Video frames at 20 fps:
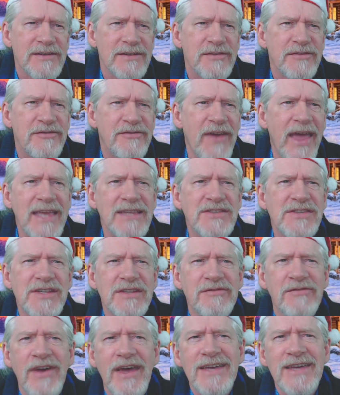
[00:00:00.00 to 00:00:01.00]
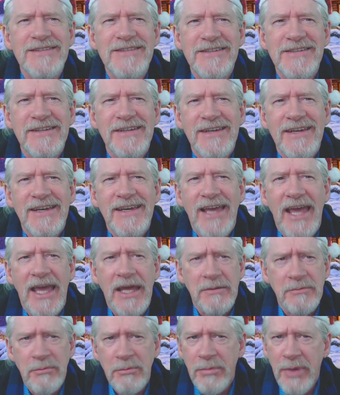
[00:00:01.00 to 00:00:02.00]
fancy vest,
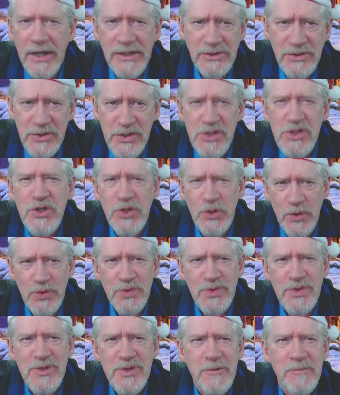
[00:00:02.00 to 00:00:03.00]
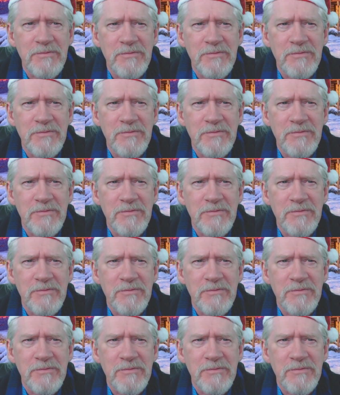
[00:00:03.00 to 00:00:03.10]
and button shoes.